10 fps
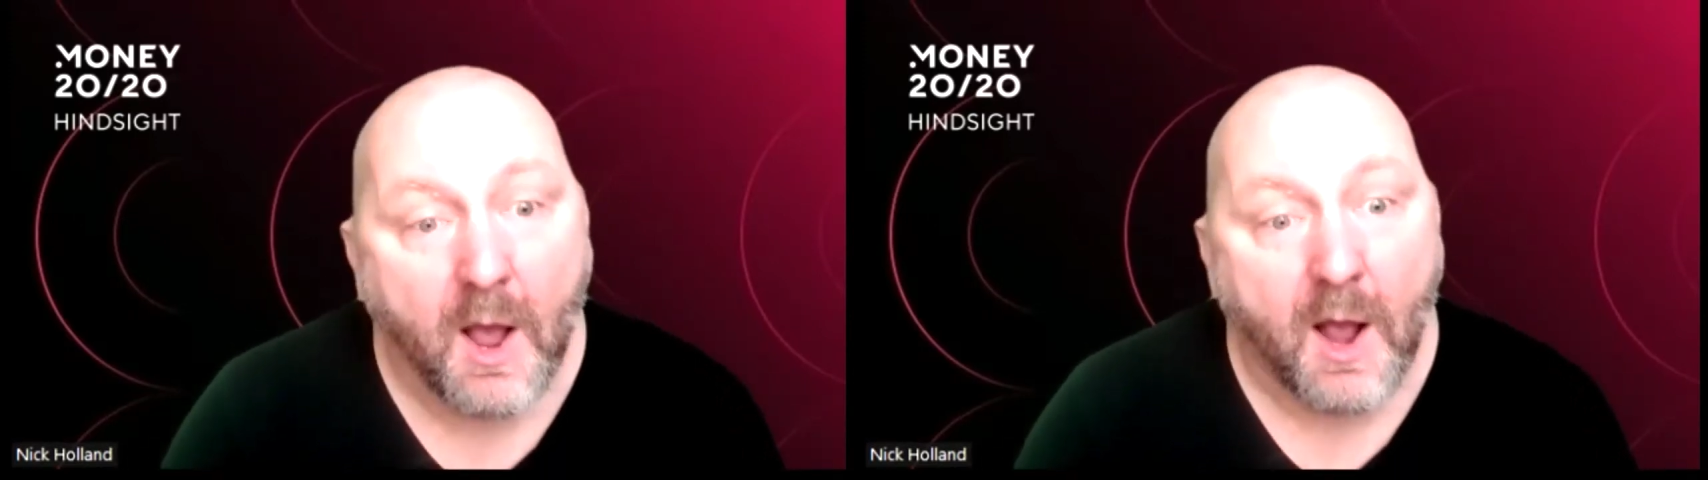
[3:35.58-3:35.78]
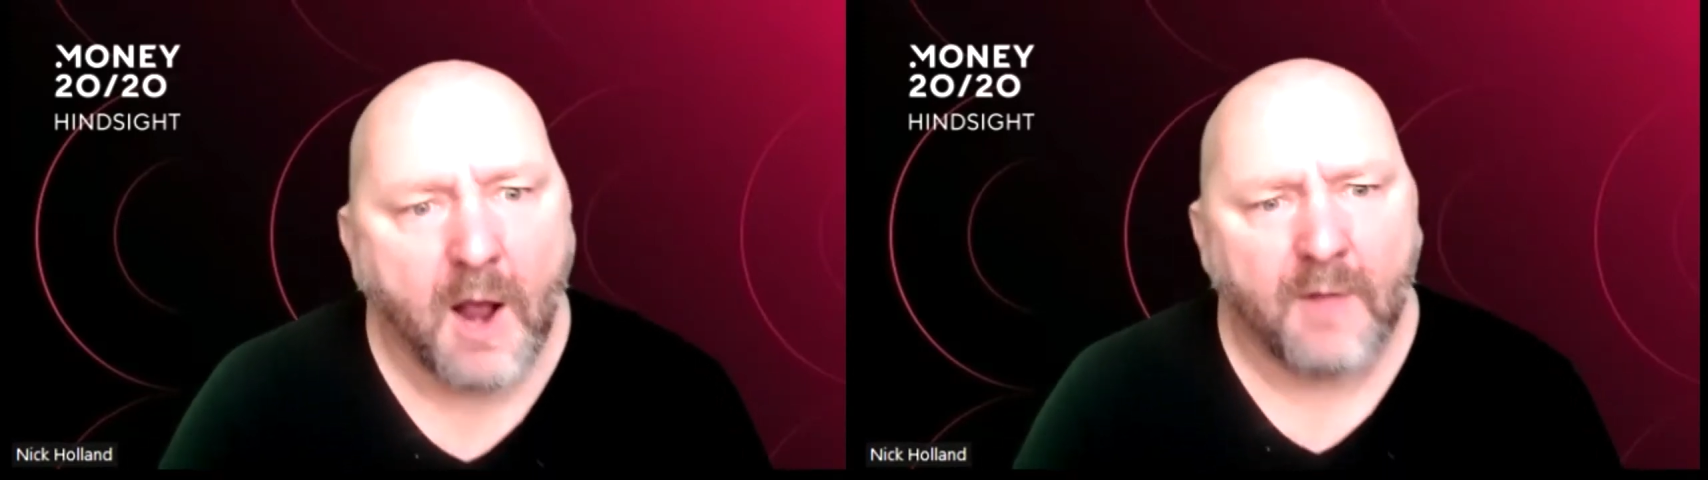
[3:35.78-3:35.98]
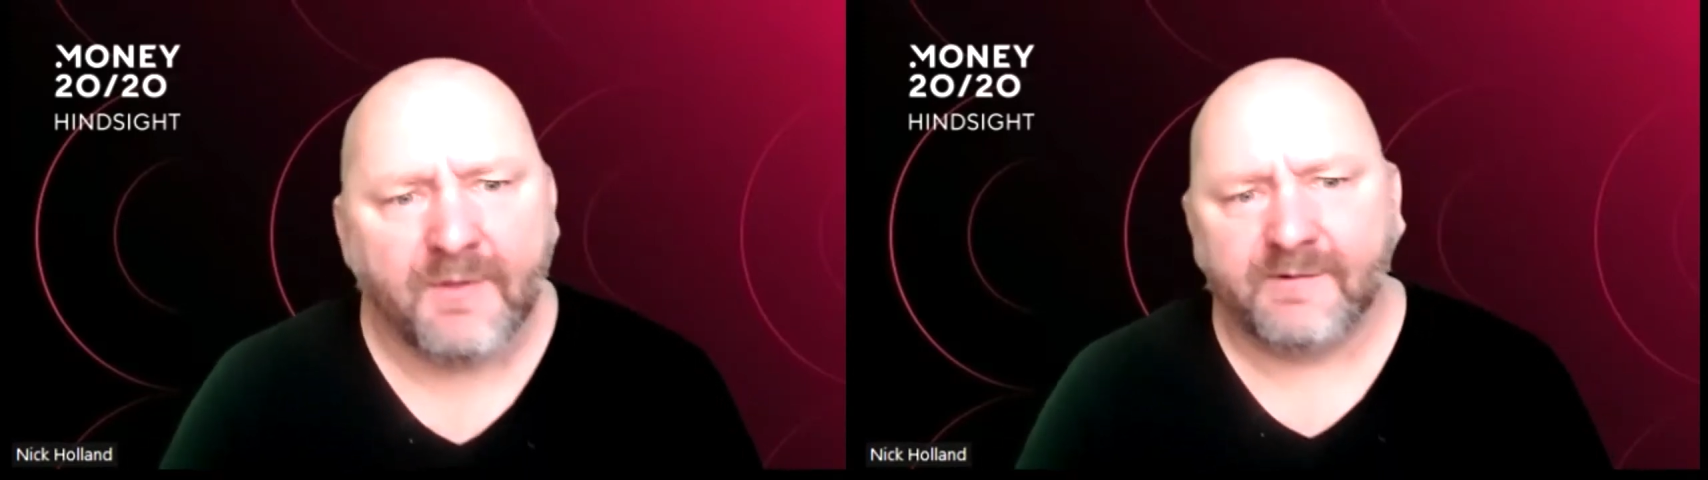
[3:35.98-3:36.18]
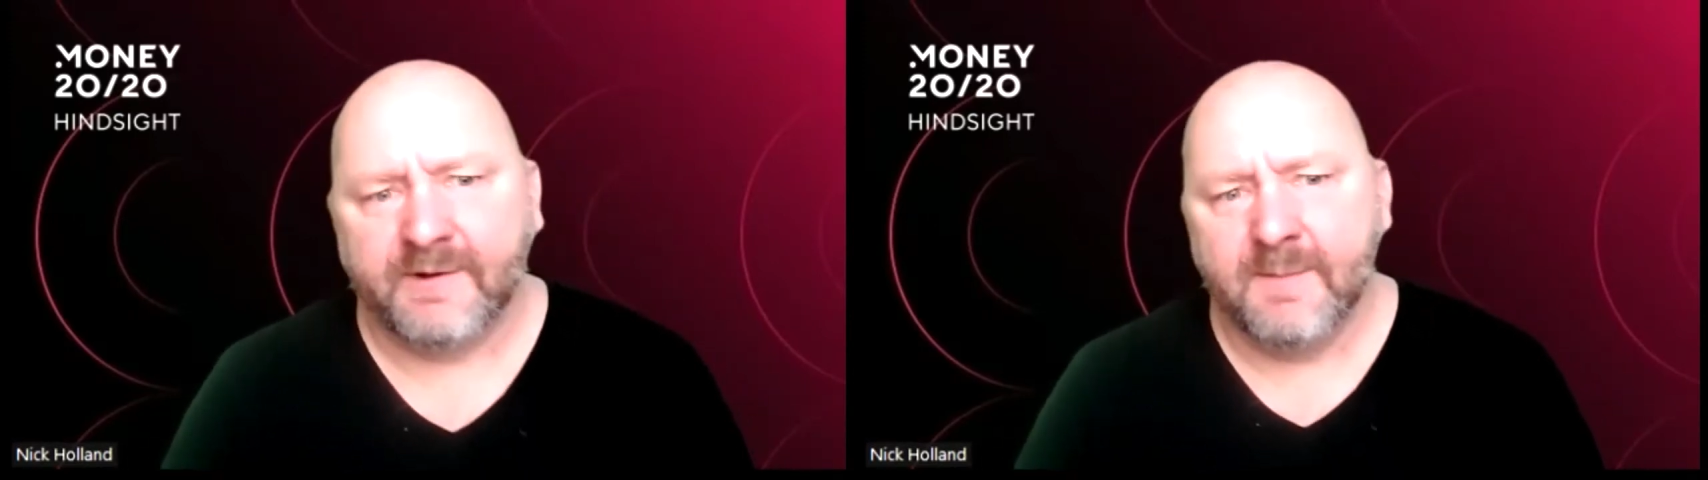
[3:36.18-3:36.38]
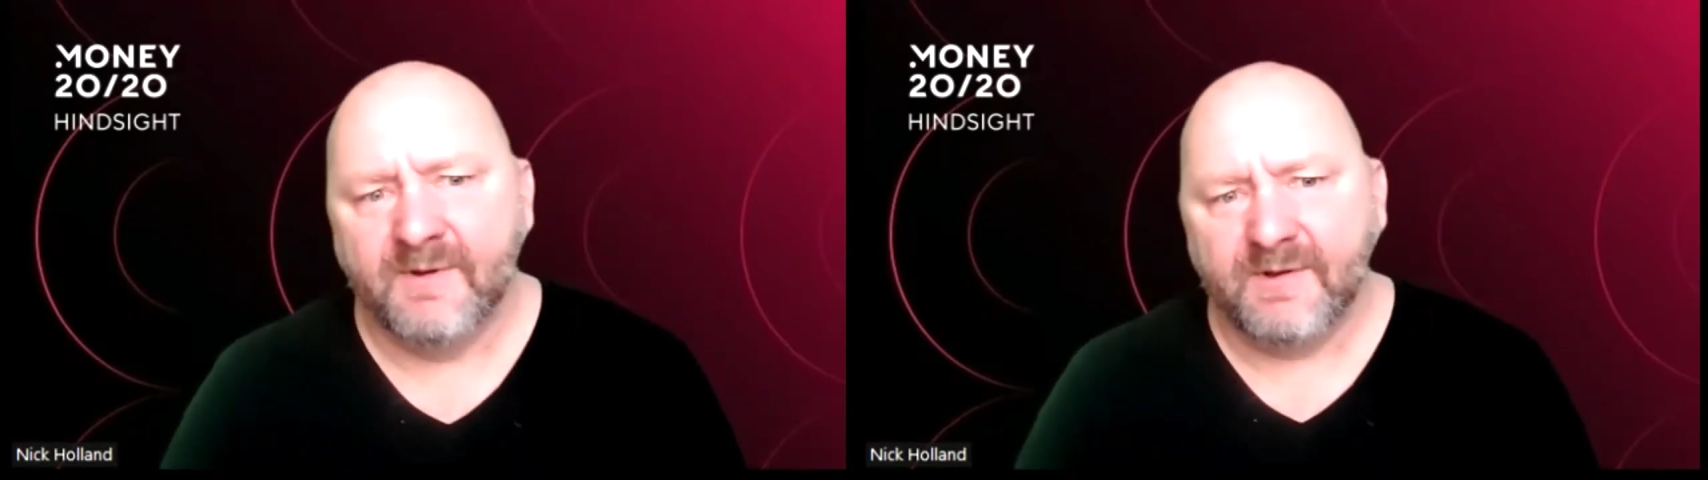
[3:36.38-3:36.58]
Uh, this
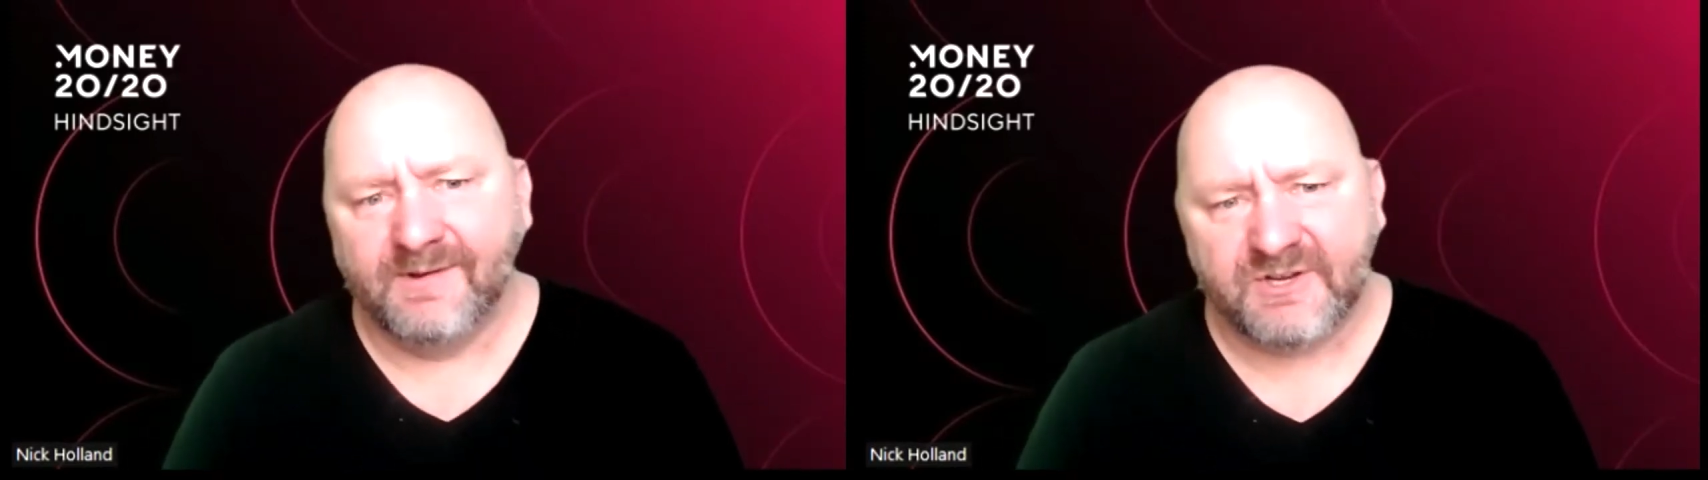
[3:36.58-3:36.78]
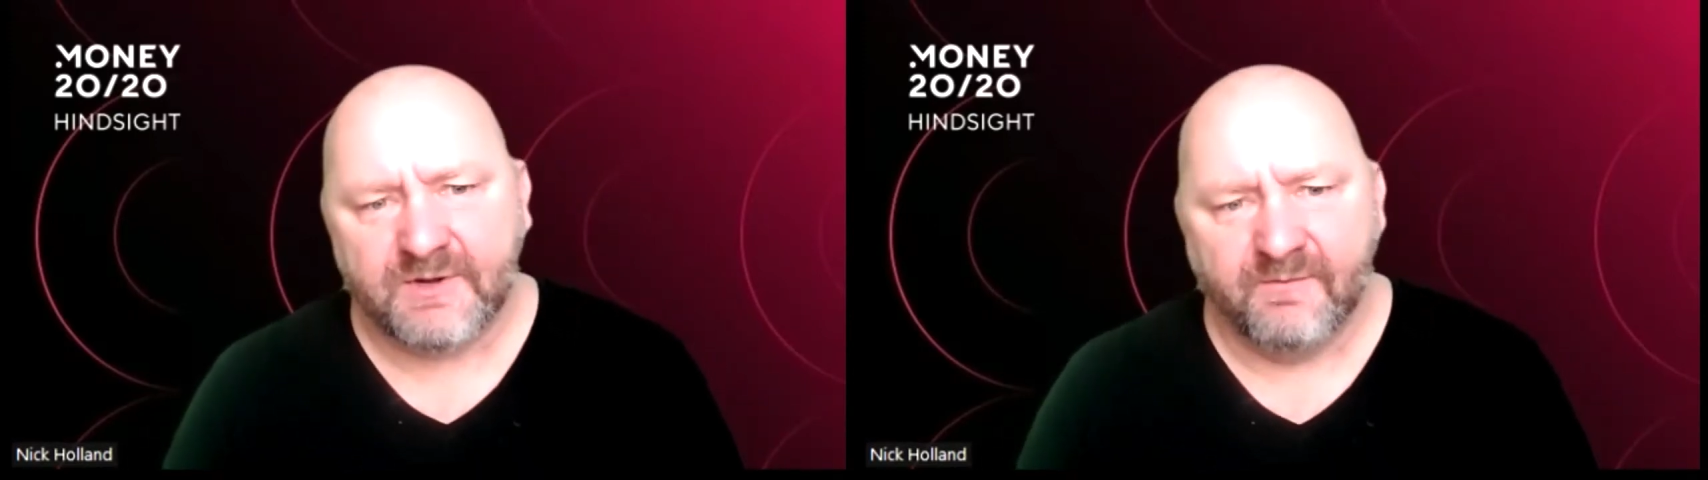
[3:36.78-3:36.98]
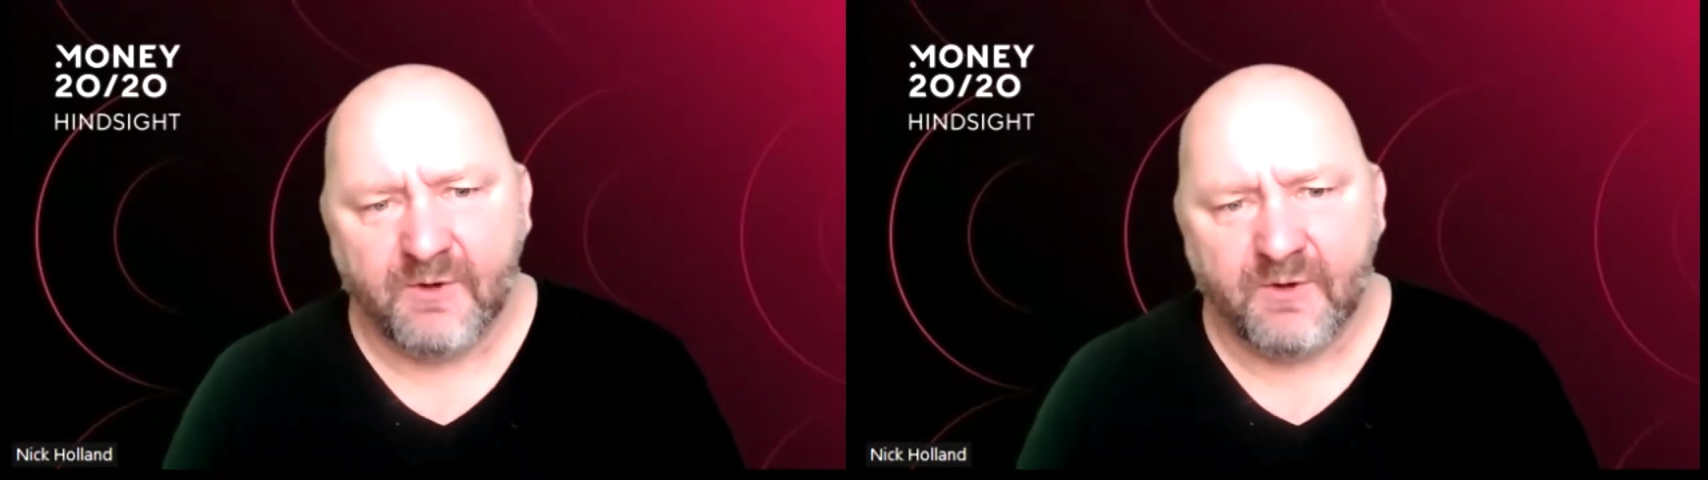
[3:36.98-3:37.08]
limited edition